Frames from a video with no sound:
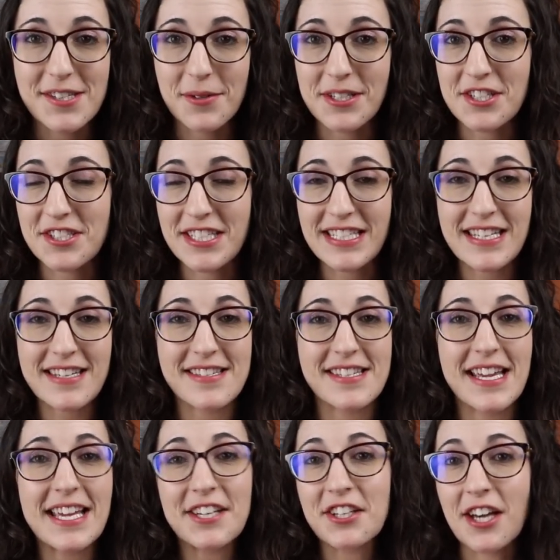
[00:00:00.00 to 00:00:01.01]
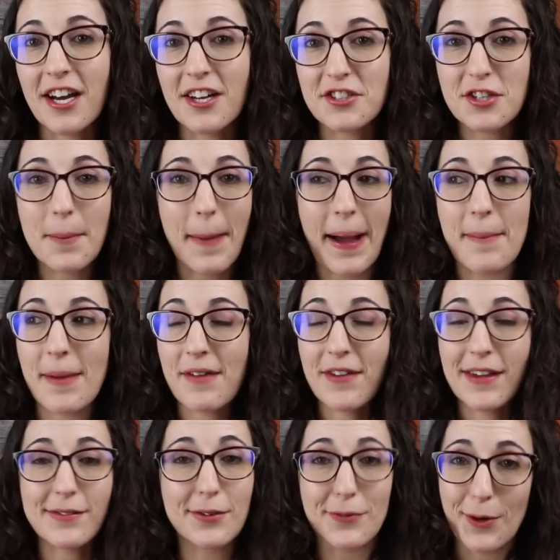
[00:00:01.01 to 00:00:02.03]
so I just get to sit and gush about my
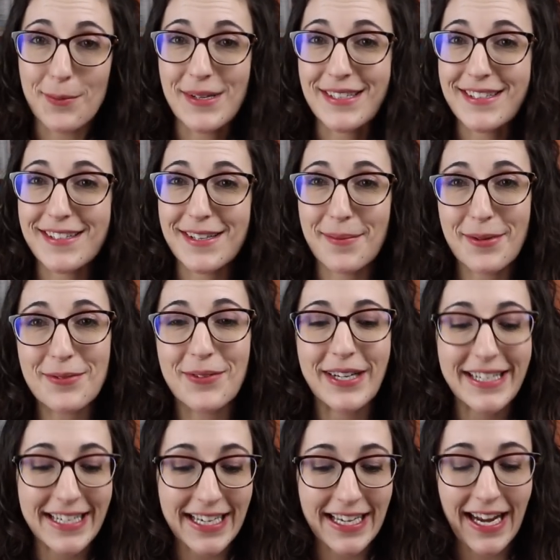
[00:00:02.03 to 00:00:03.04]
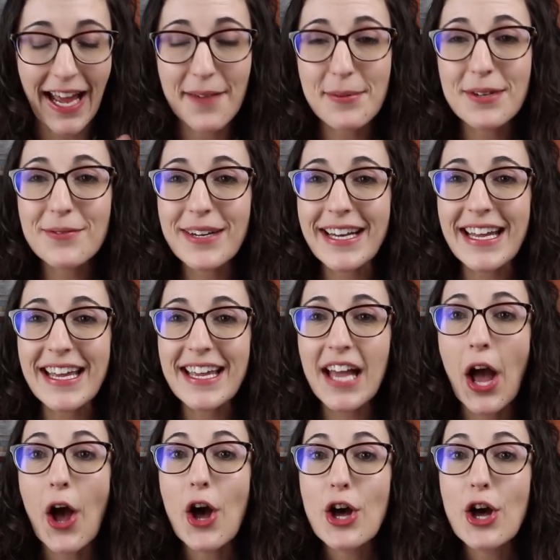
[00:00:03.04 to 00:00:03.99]
favorite romances I've been reading, and I've been reading